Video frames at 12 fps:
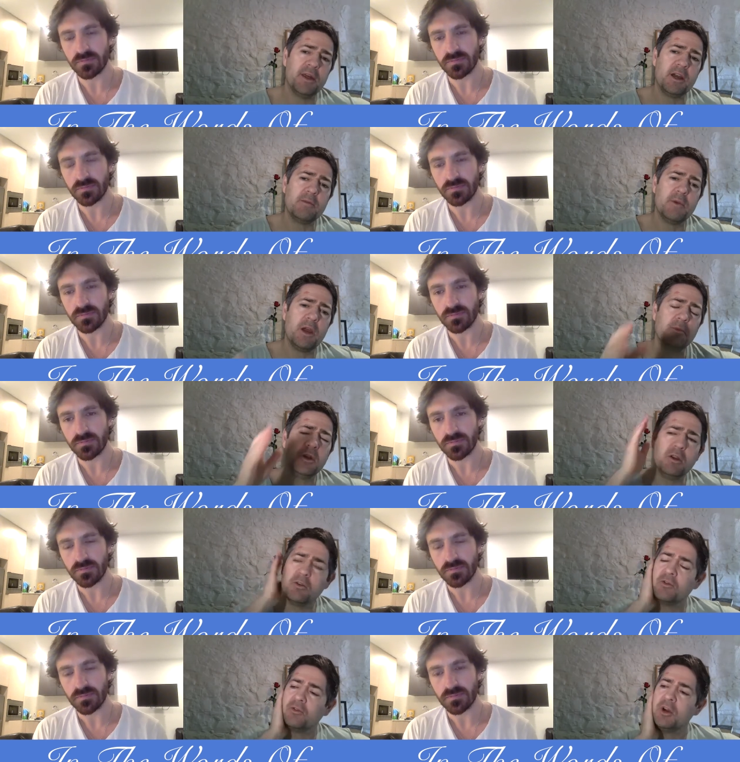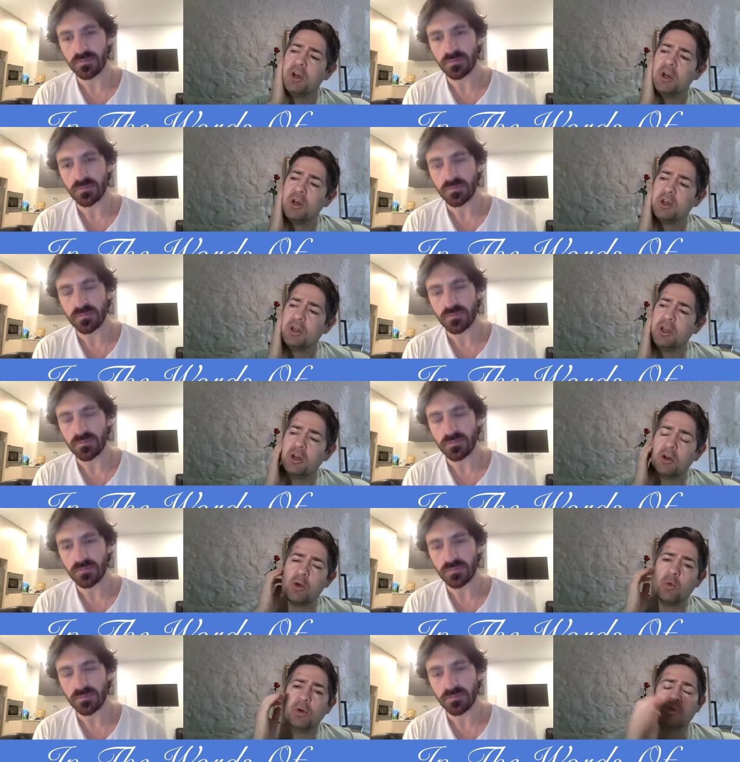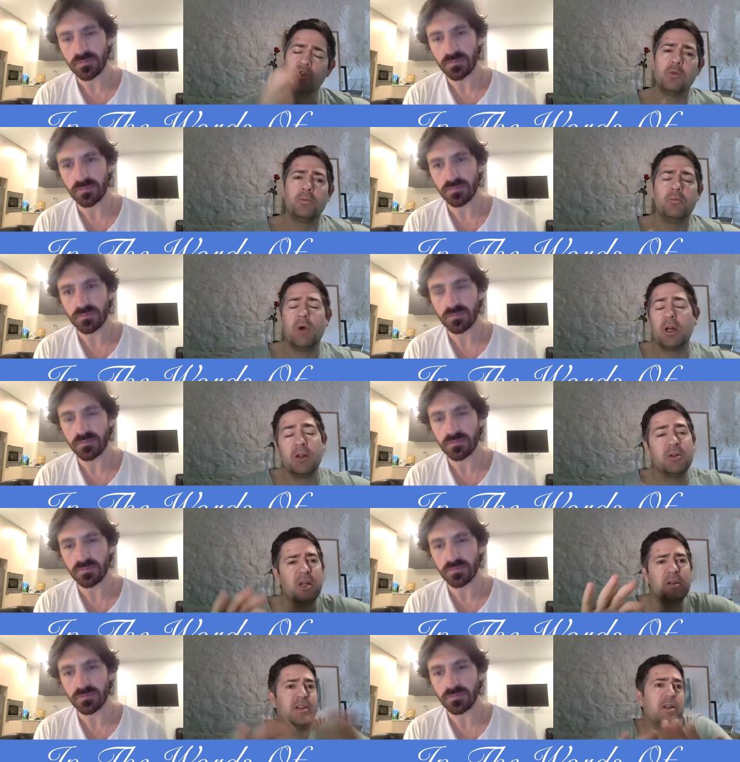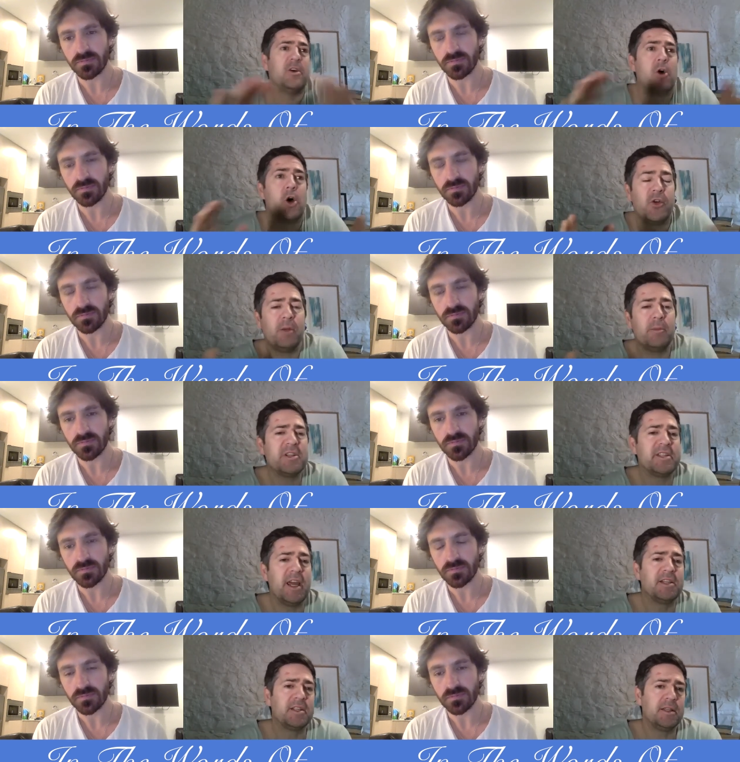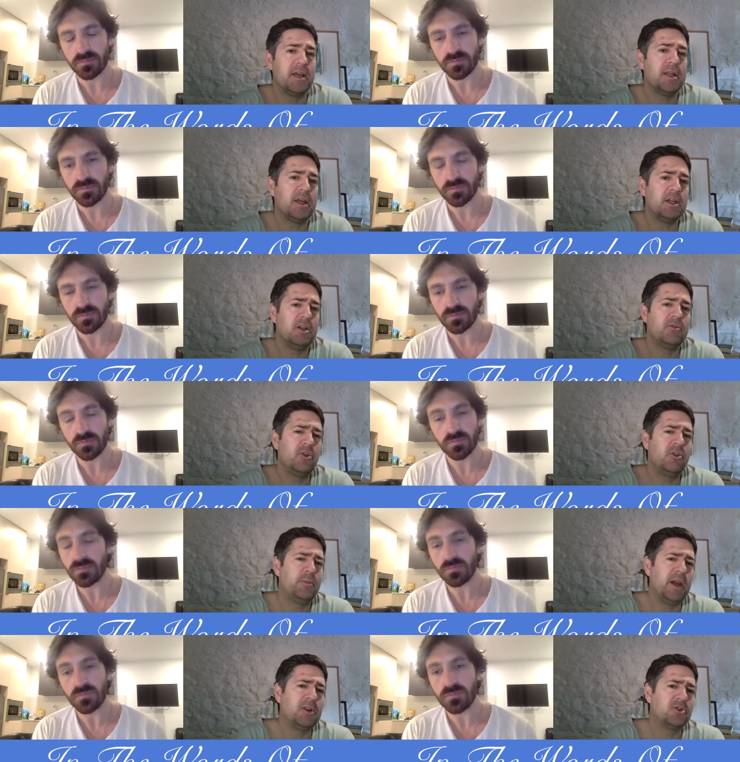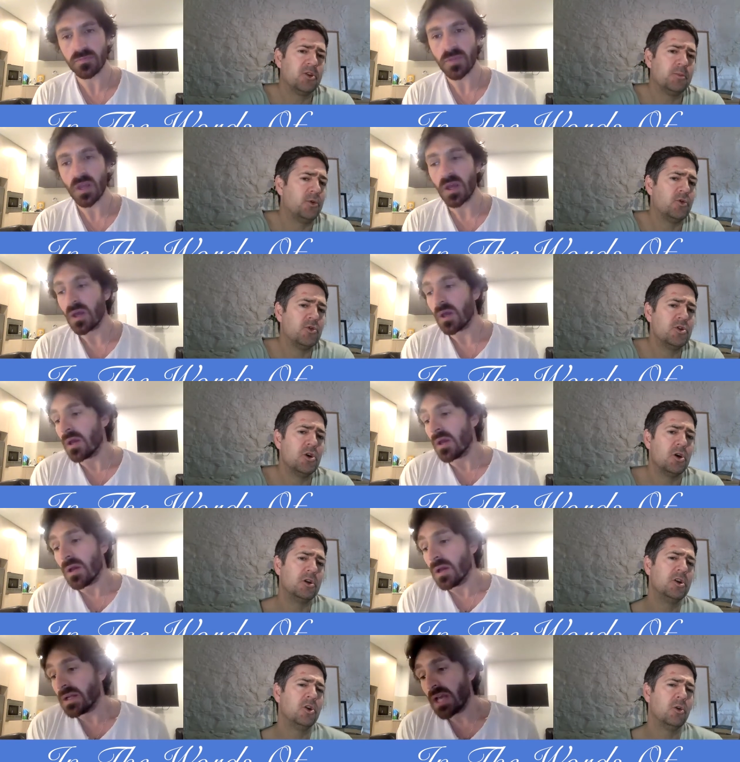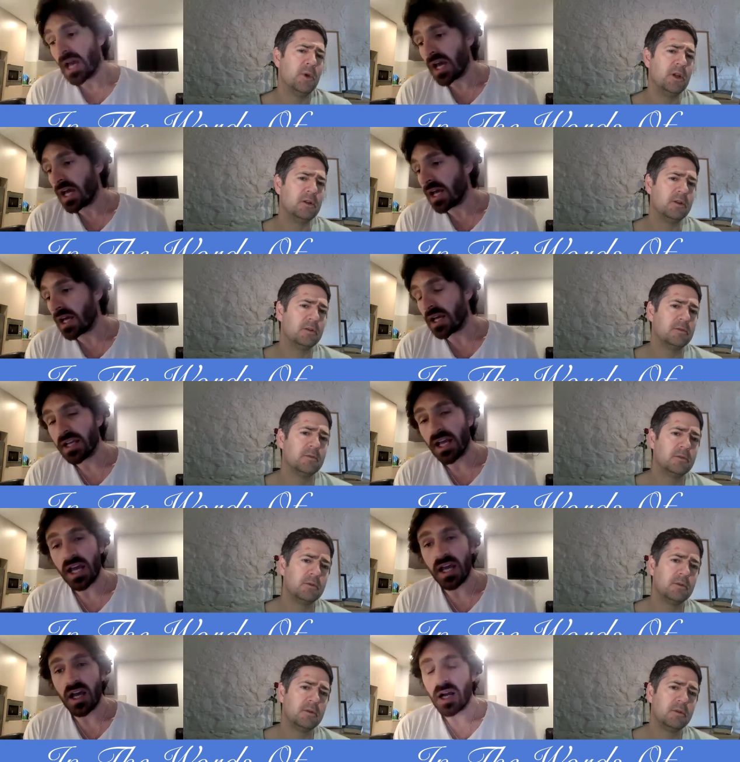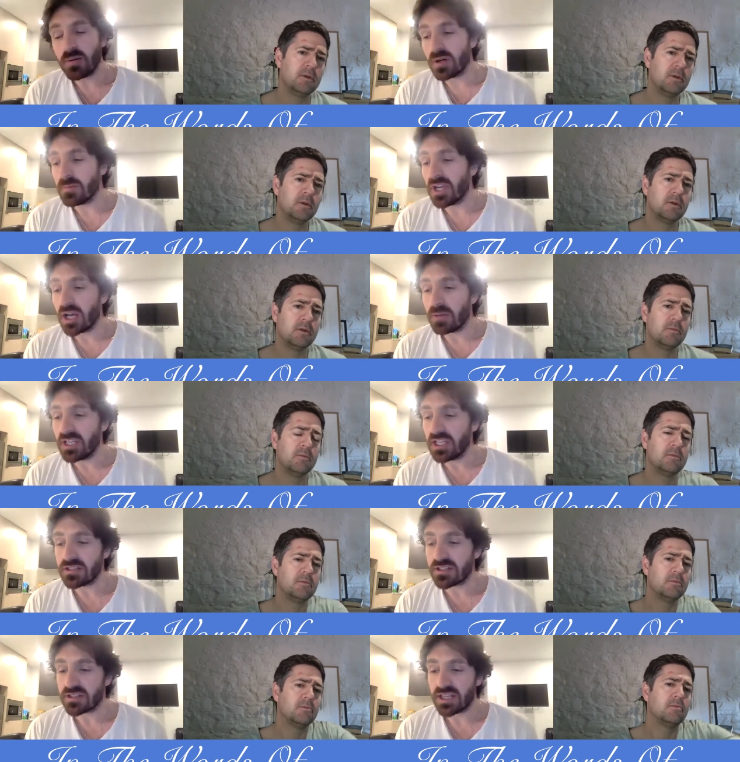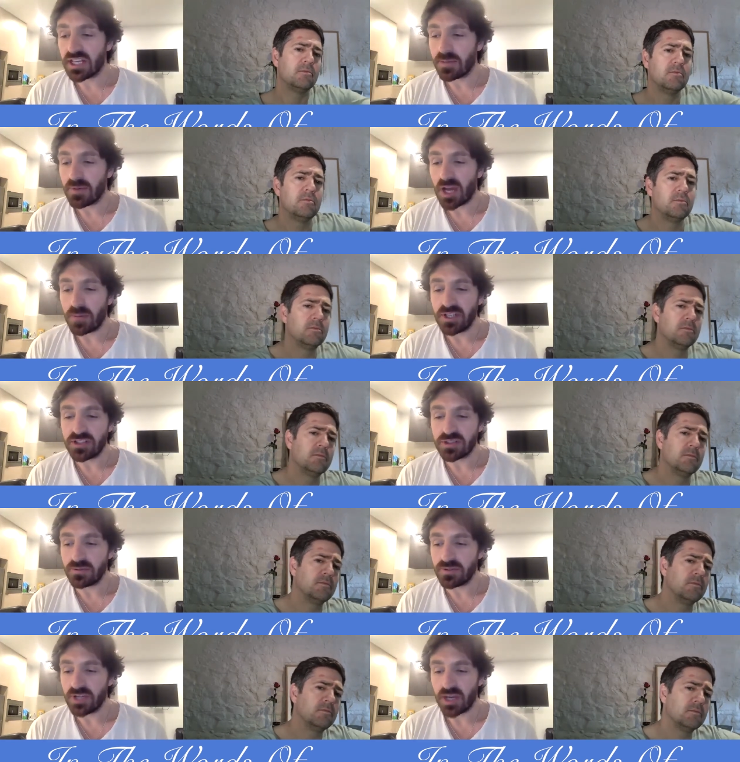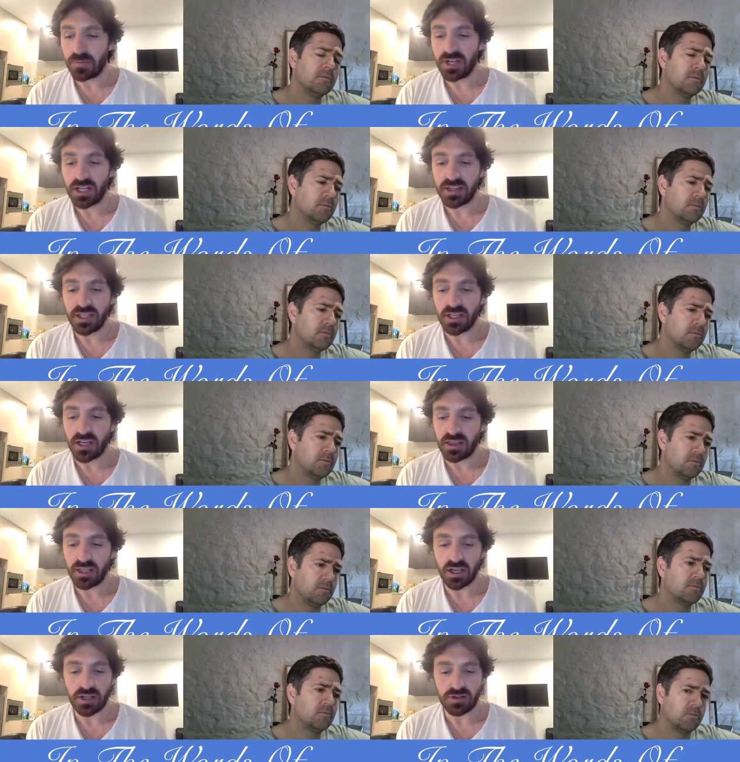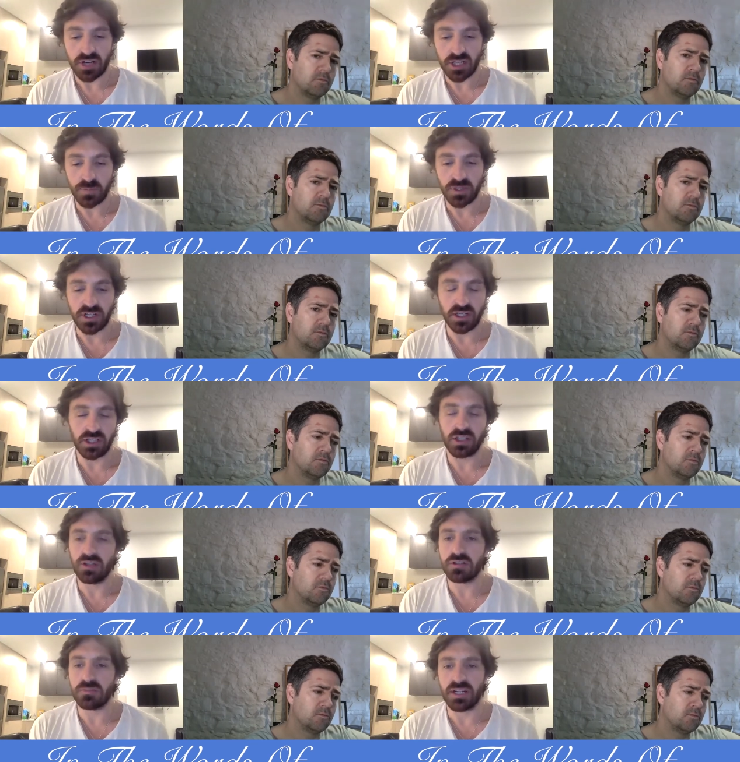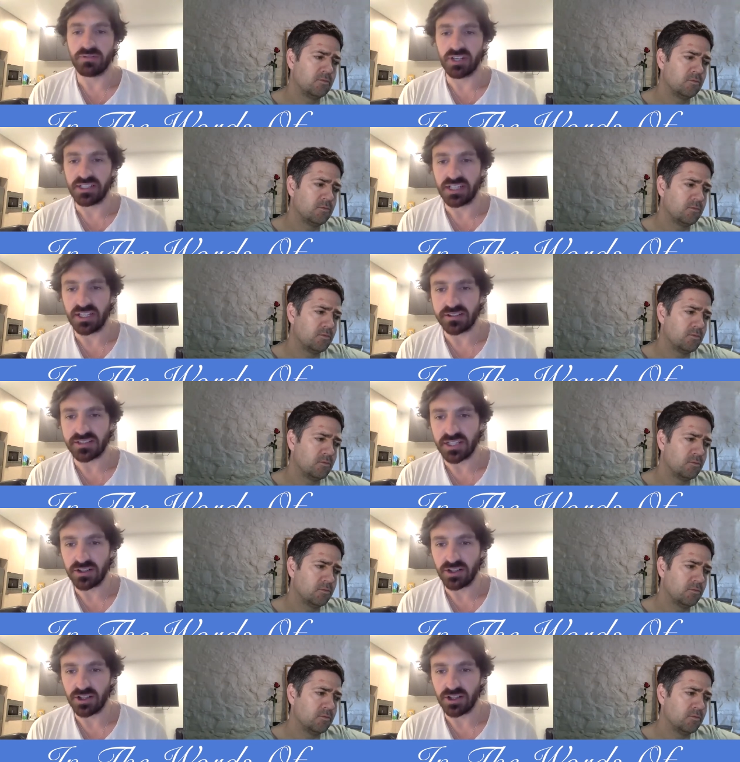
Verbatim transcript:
Speaker 1: that maybe you've, you know, you will do? I don't say, are there any mistakes in there that you've, you've picked up or none? You
Speaker 2: know what yeah, I mean? Yeah, I, I mean, I mean, here's the thing. I mean, some of it, I mean, I think, I think I tried to put in a huge amount of ideas in Here Are the